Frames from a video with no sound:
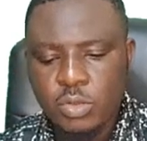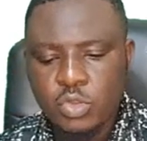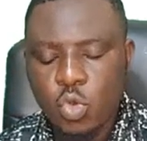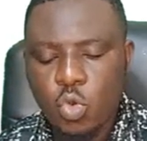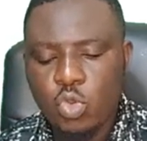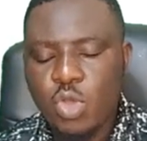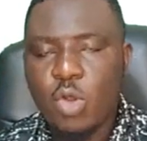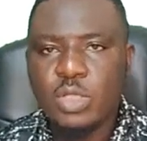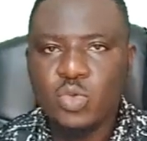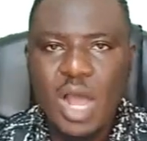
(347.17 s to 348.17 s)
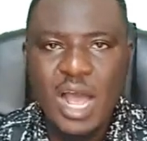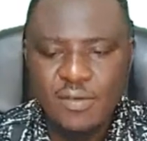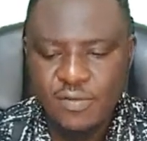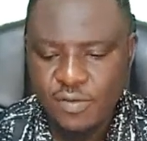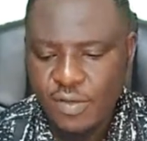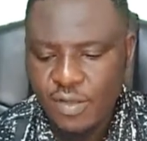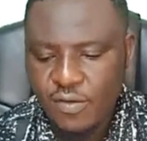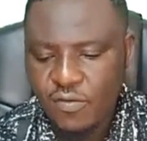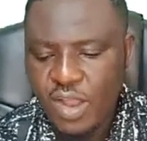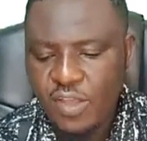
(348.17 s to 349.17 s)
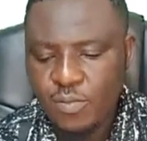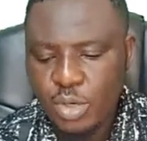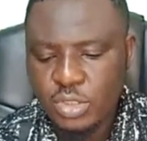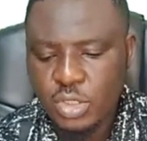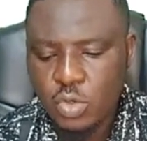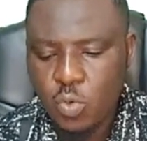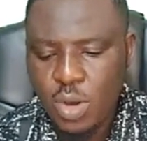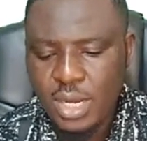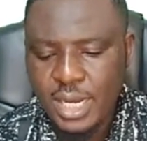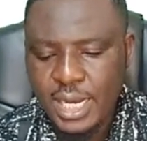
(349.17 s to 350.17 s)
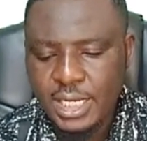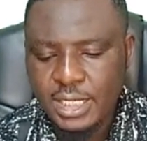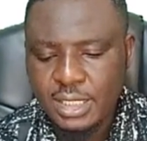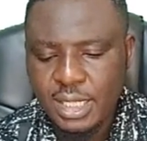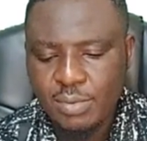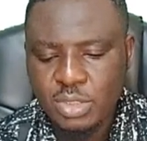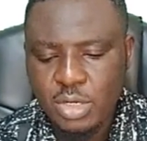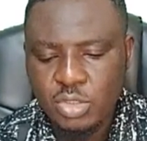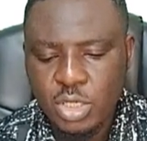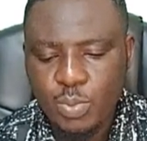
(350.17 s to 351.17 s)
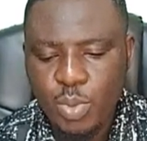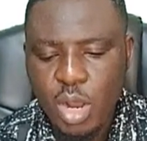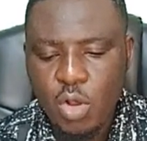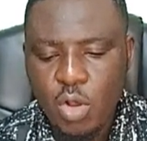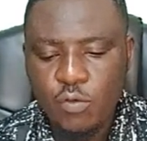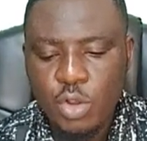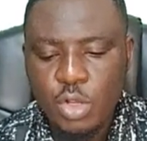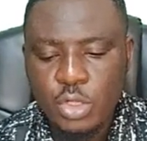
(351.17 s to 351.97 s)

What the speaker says: So you are going to have 5.019 times 10 raised to the power of